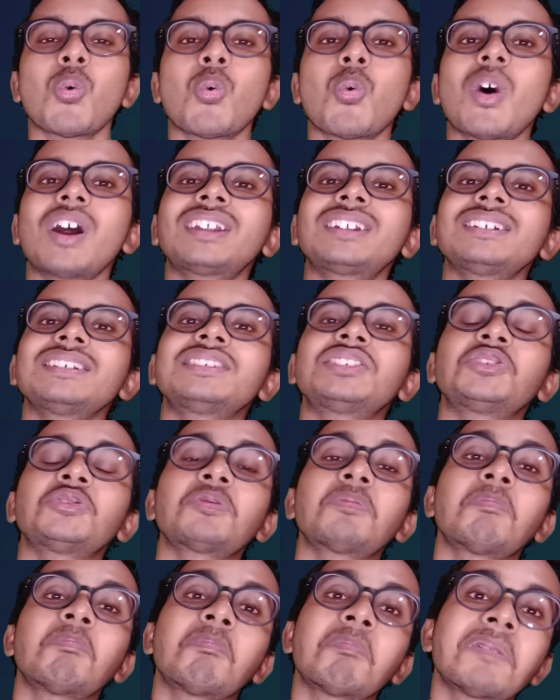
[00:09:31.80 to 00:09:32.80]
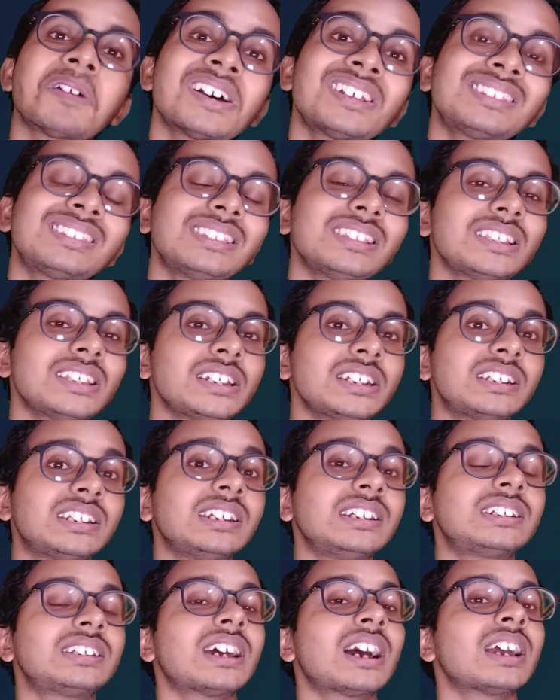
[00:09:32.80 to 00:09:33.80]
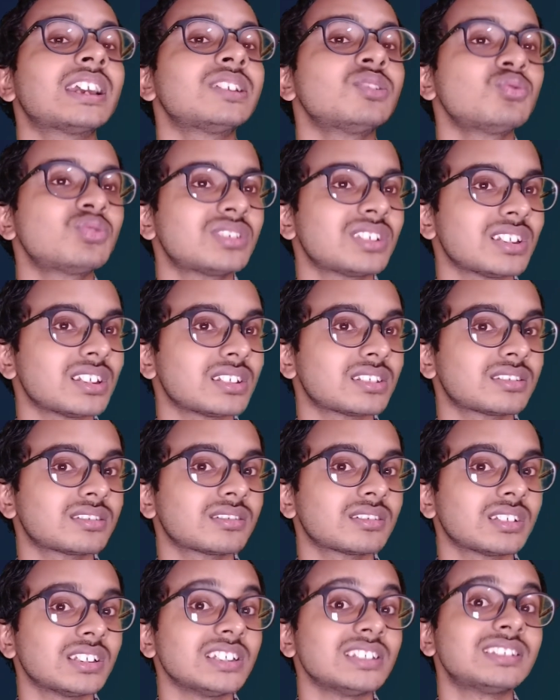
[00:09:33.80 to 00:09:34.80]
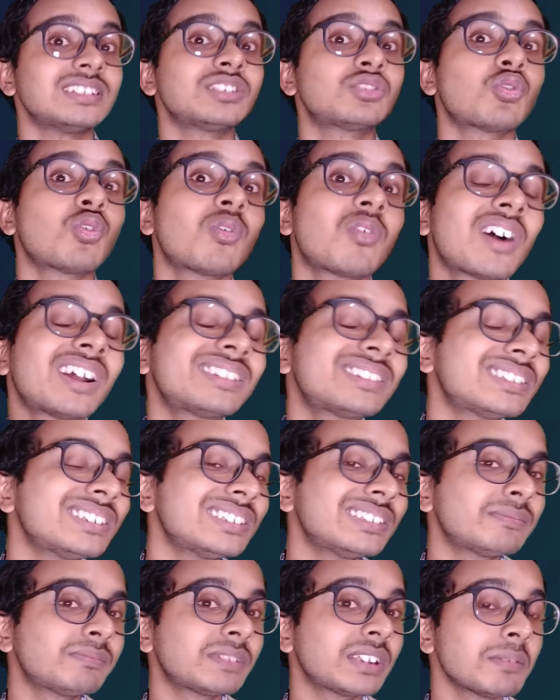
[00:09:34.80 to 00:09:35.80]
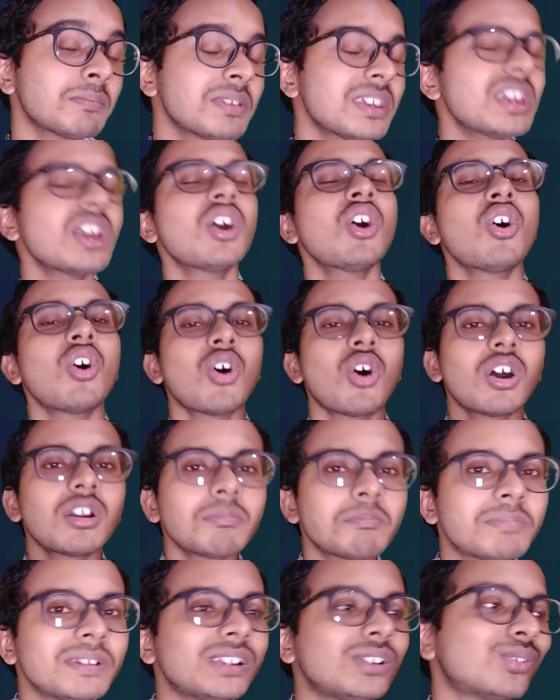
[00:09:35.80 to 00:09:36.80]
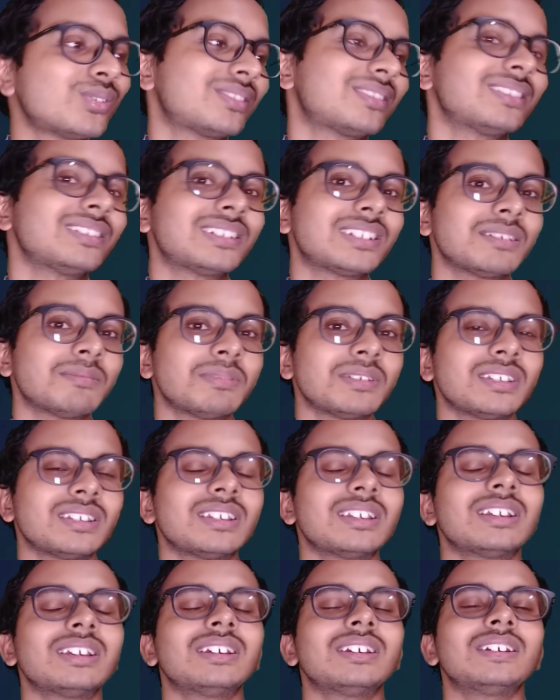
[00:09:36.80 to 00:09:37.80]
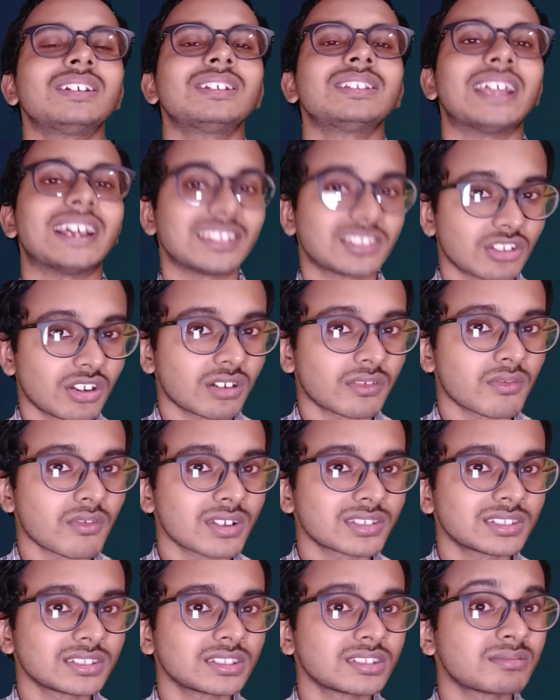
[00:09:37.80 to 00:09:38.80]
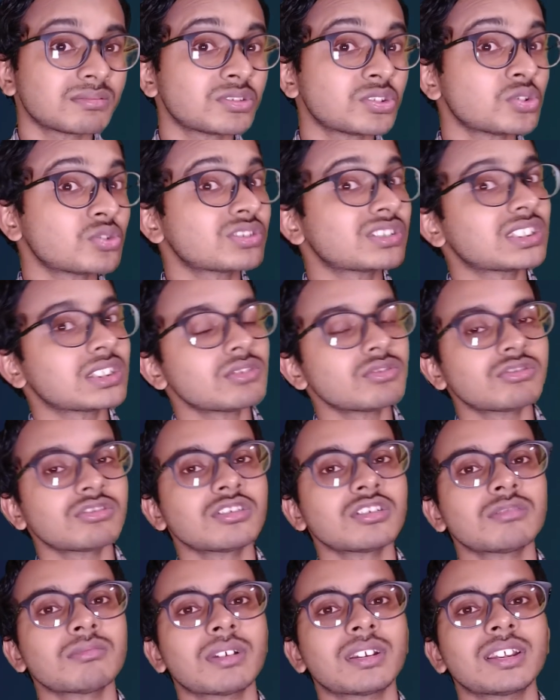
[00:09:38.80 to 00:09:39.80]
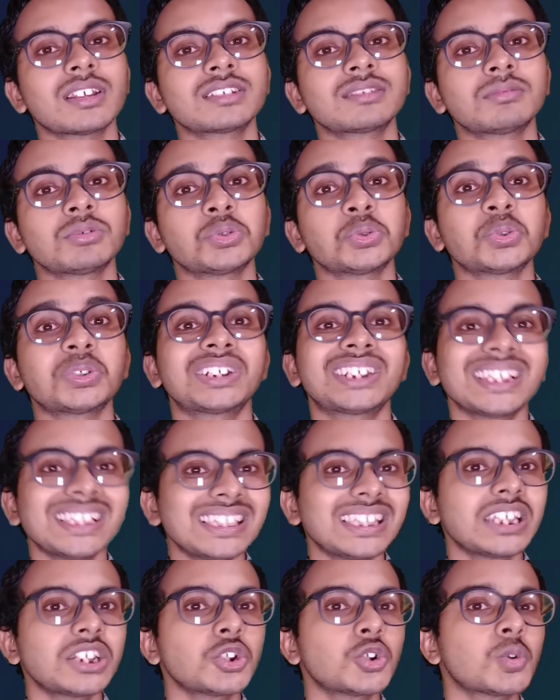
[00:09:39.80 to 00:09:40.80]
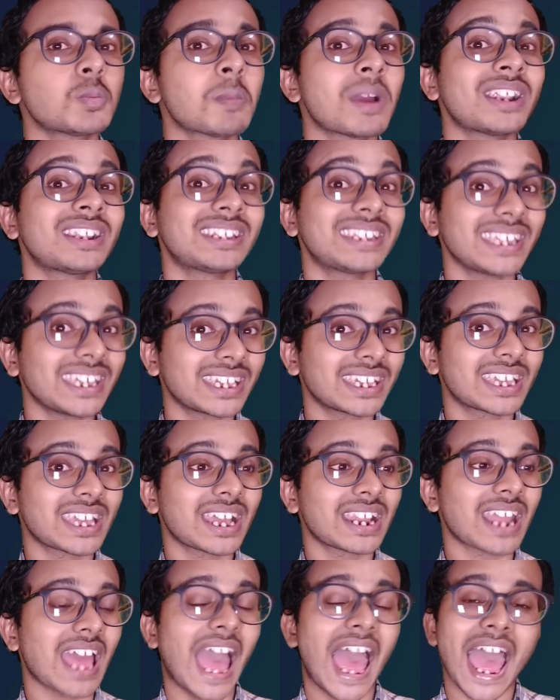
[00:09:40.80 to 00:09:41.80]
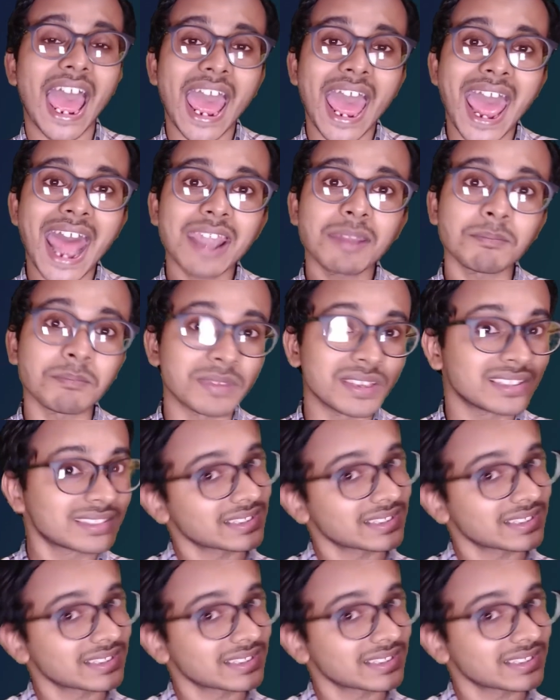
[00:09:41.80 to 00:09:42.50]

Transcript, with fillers: what is your monthly data usage. Is it over three T B or below three T B? Thanks a lot for watching this video. See you soon in my next video. Till then, goodbye, take care and be